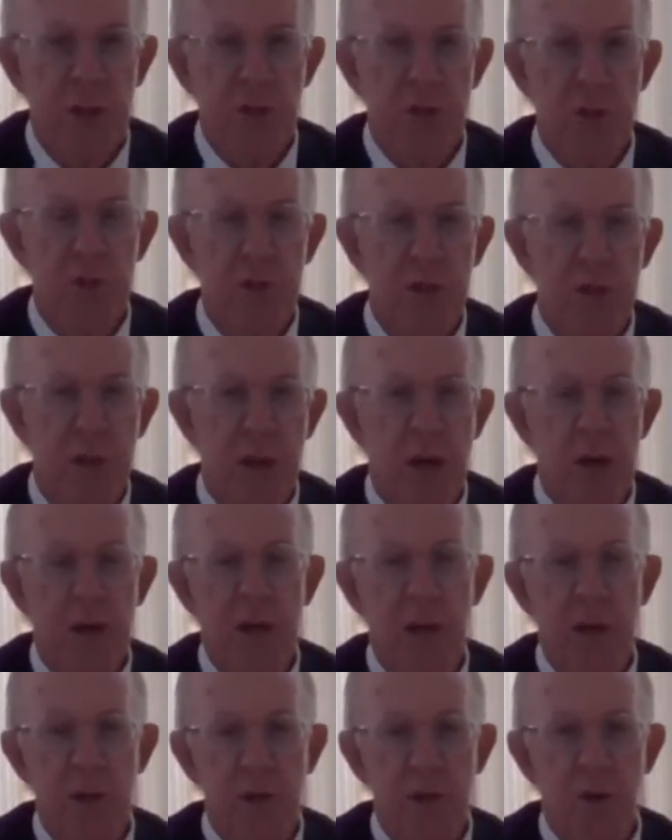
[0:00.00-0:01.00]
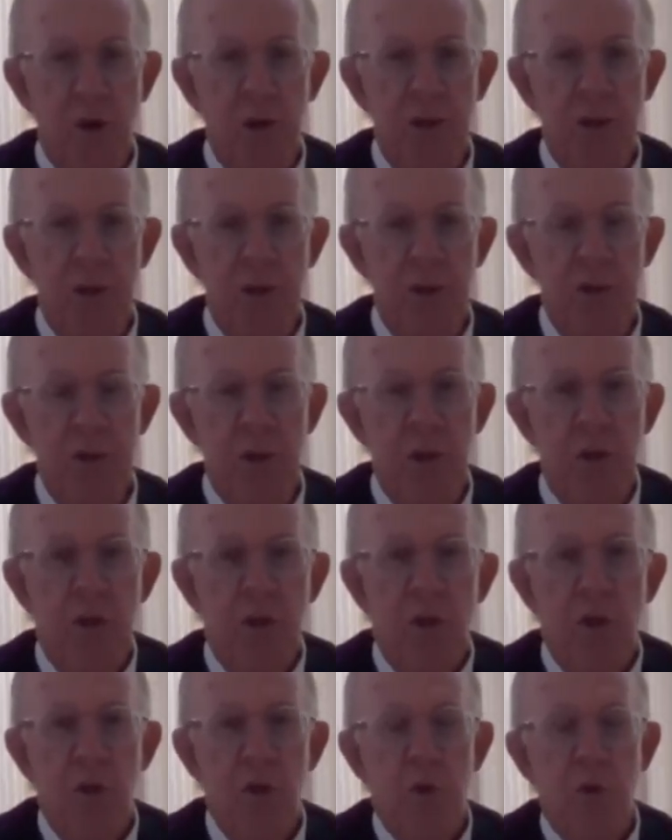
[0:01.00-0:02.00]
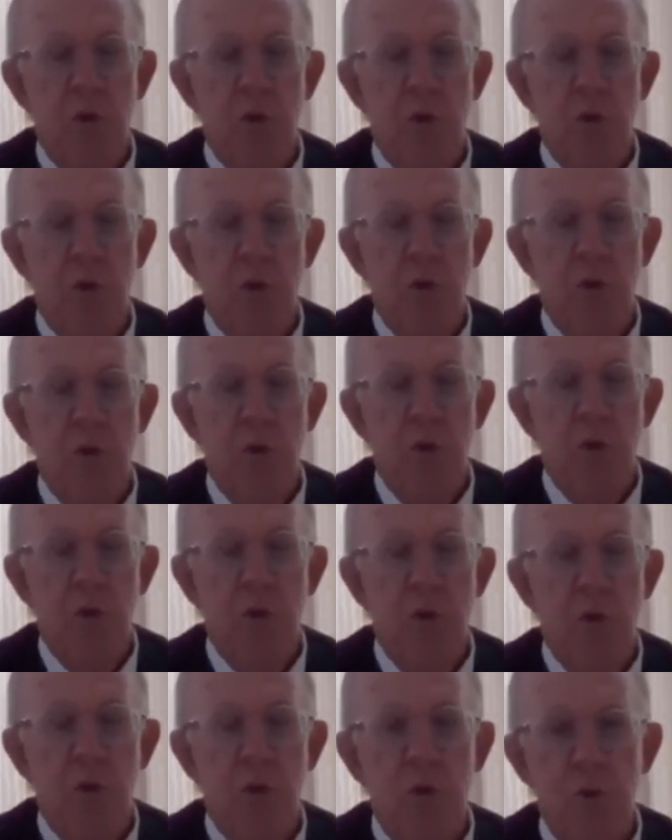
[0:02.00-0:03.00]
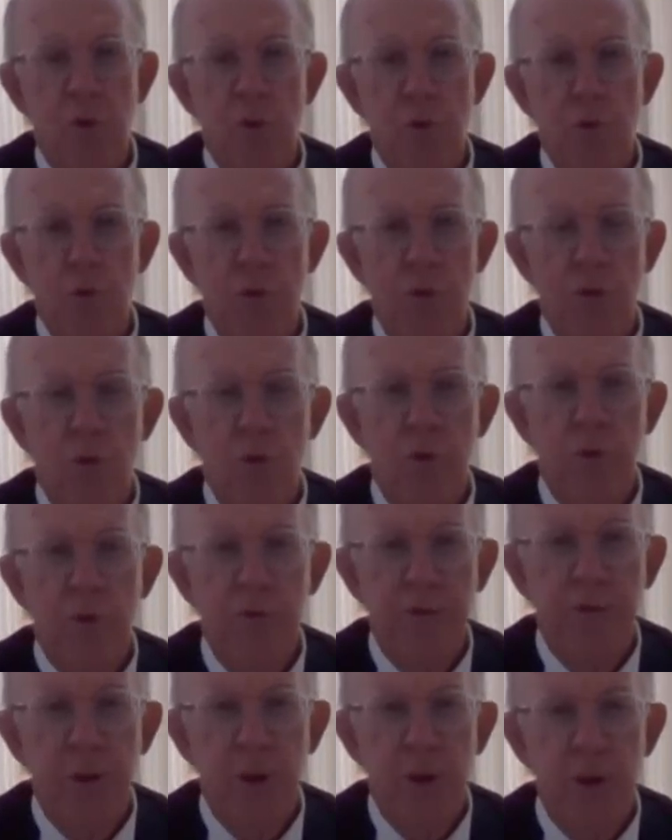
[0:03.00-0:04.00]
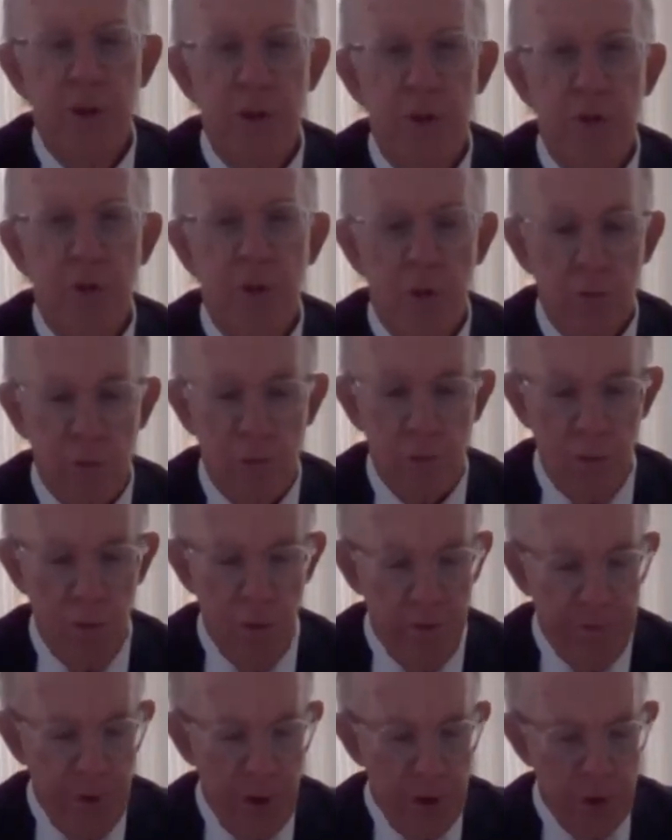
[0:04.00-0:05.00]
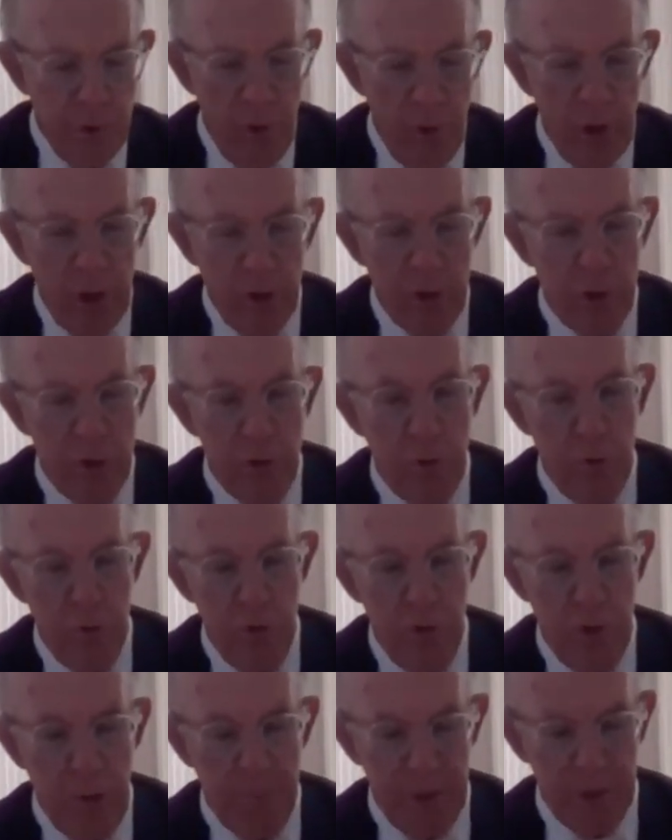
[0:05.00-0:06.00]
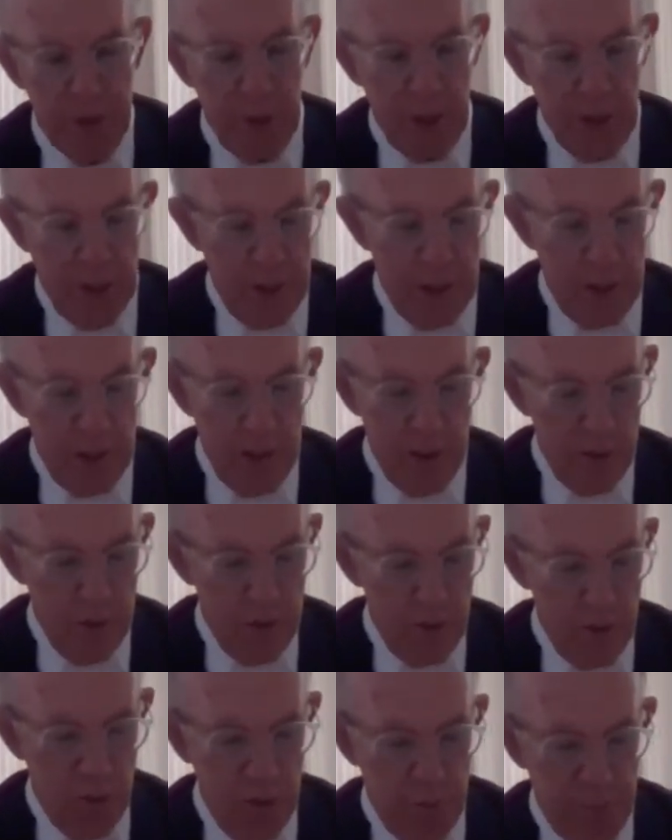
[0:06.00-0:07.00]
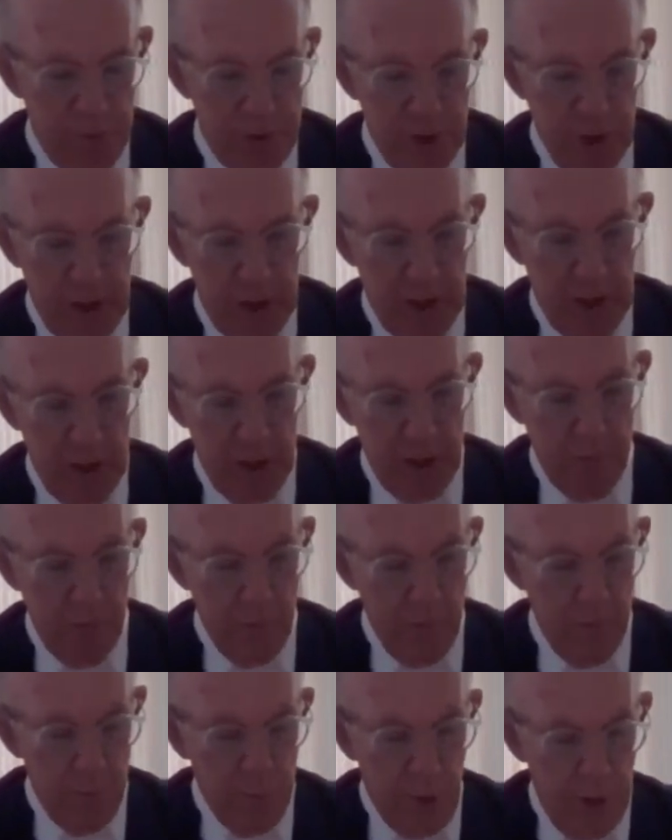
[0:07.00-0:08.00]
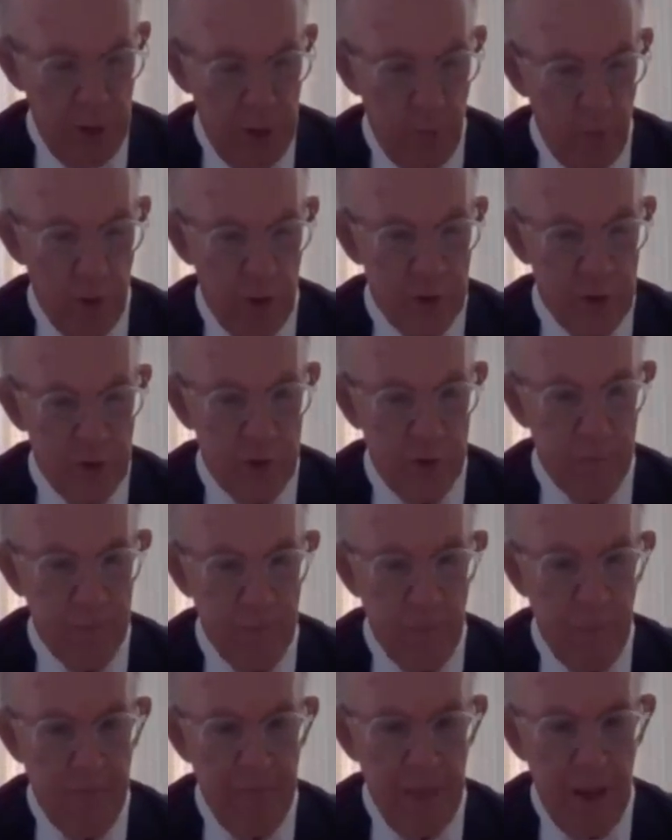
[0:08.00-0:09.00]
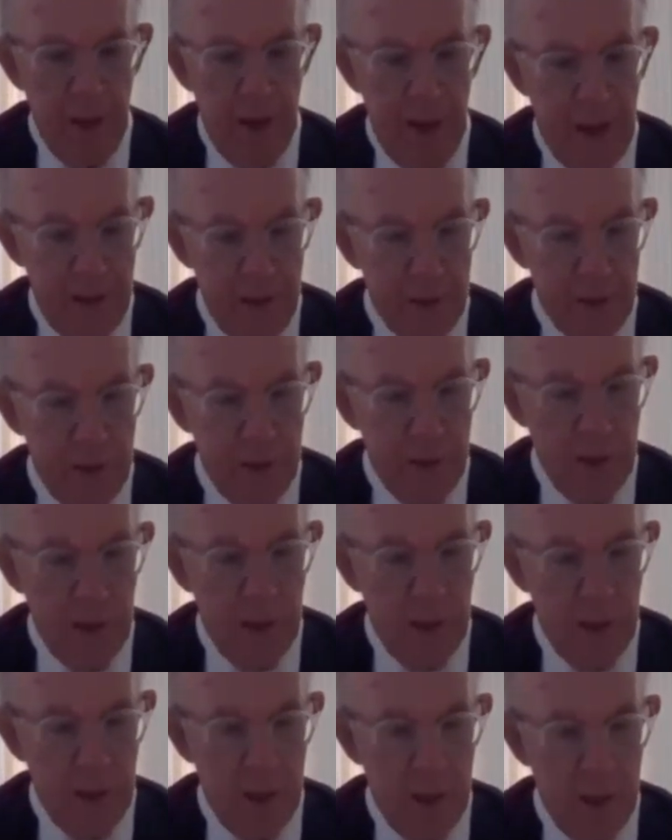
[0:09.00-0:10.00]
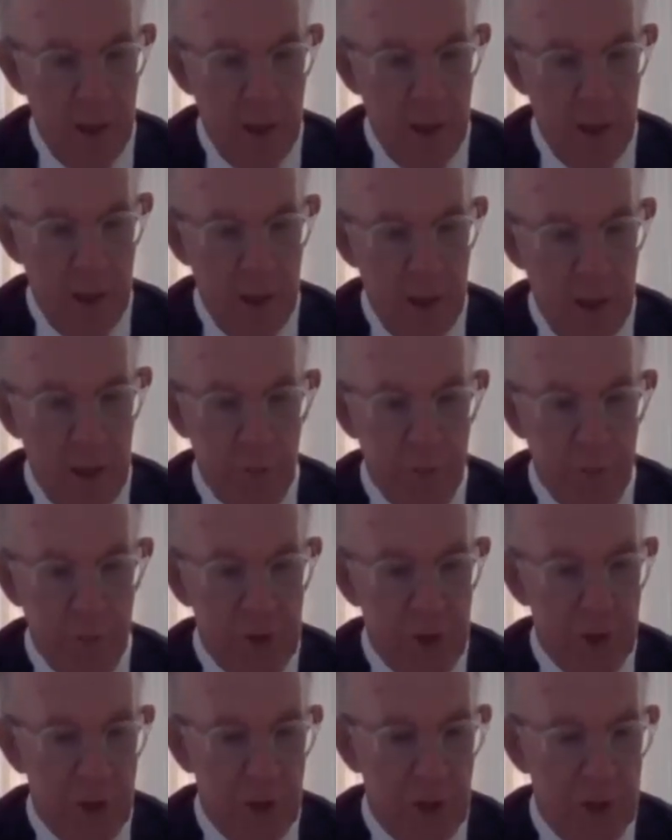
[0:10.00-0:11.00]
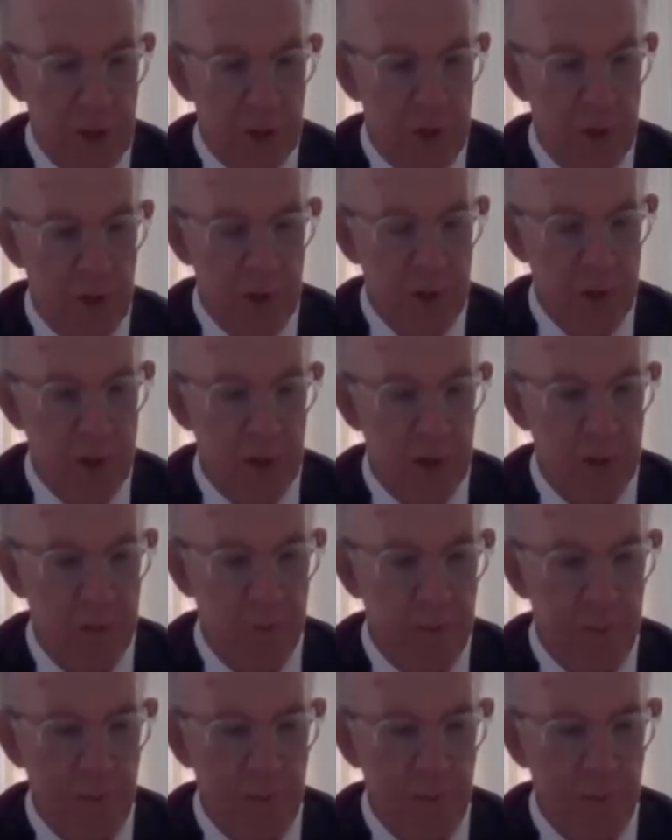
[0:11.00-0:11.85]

such as in our case doctors, who referred work to the particular body works. And His Lordship Mr. Justice